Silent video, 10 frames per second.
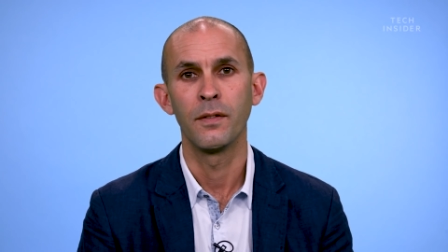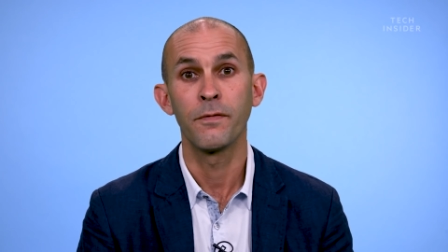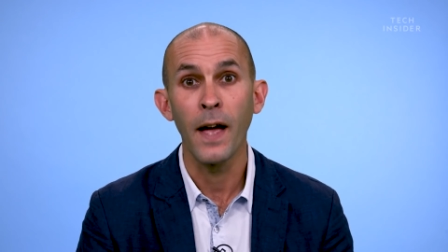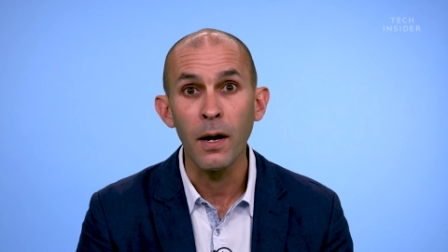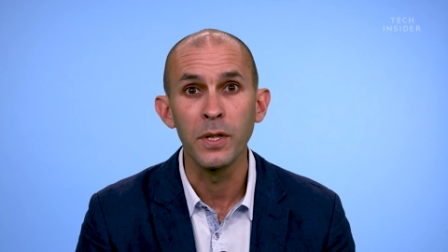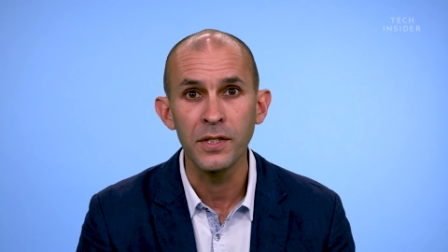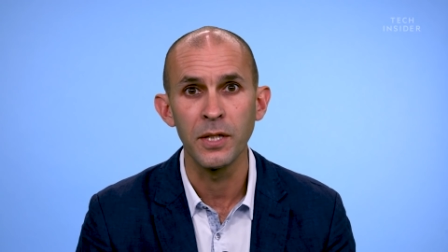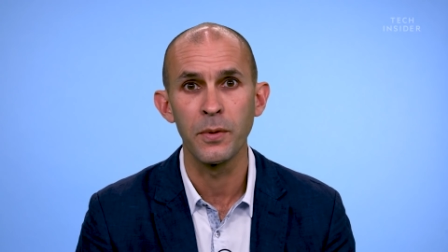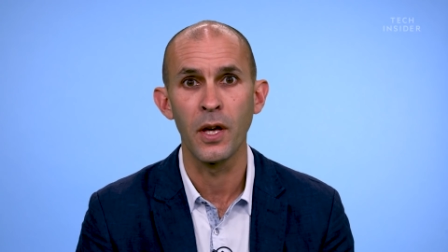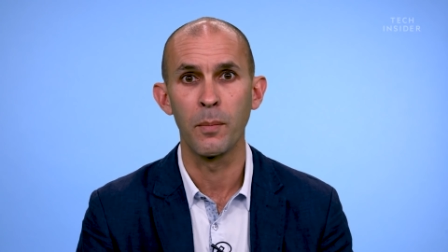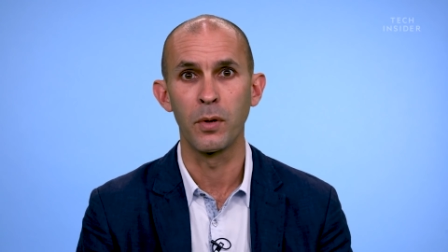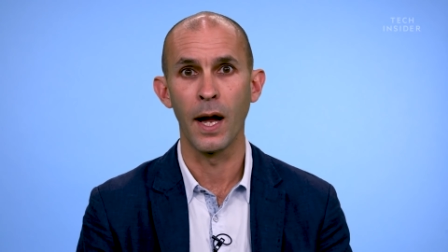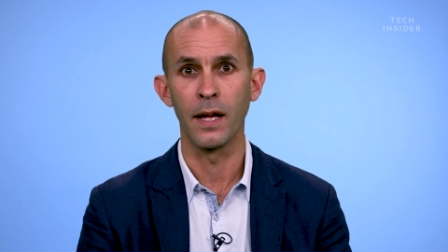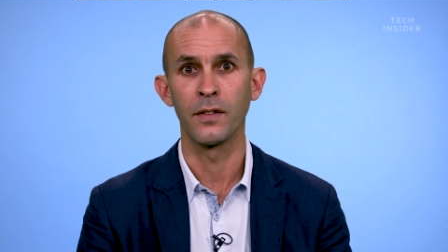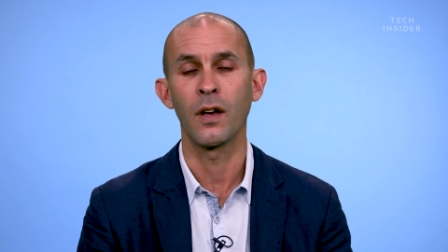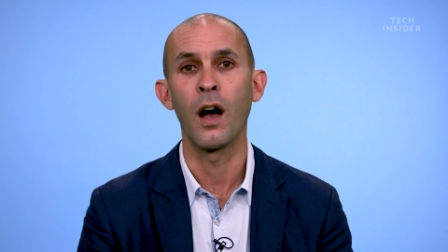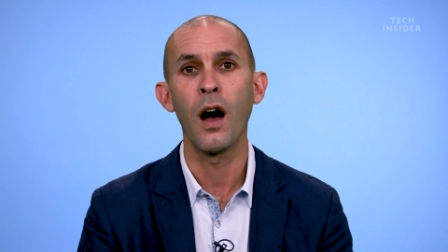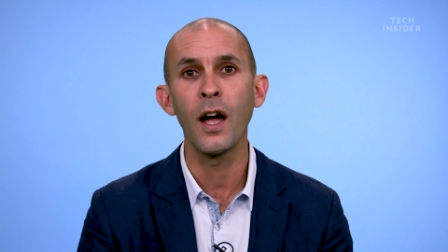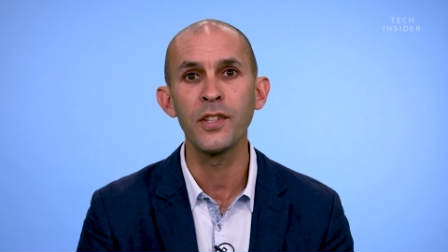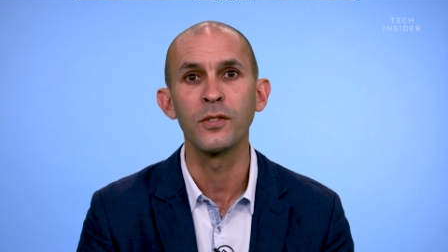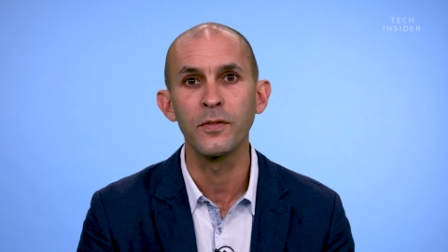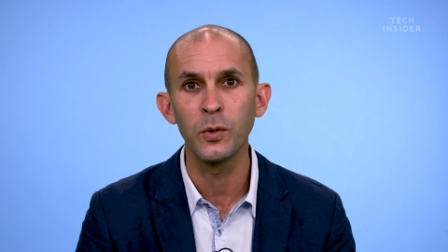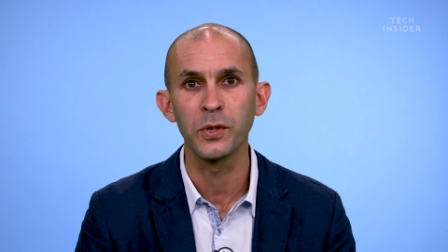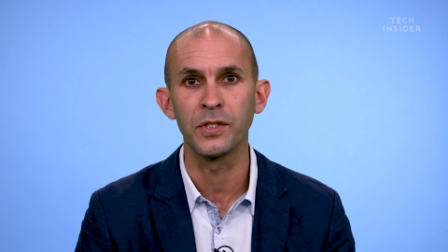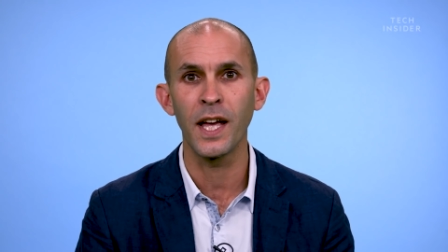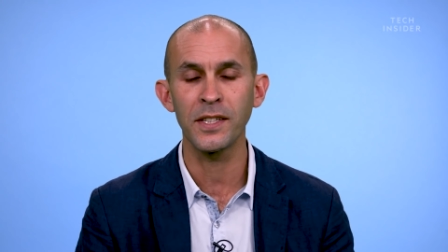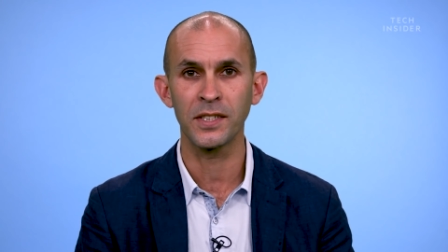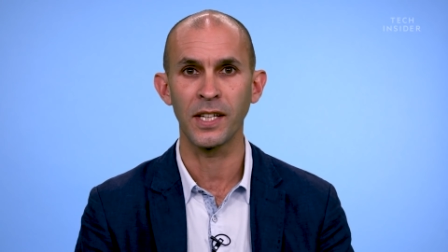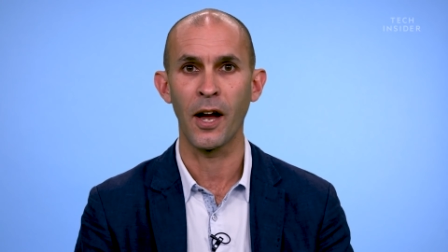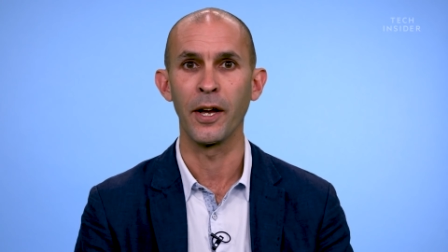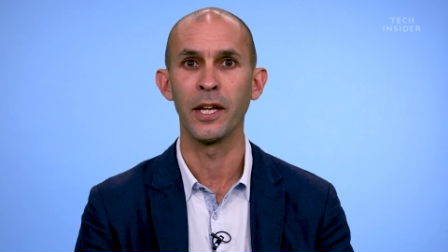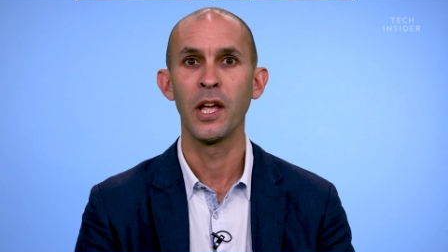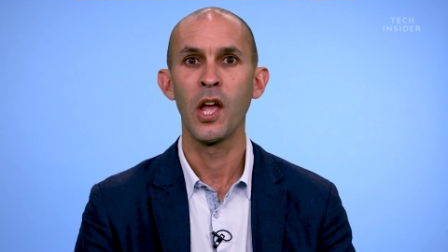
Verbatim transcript: In fact, we see with our brains. Our eyes are, of course, necessary,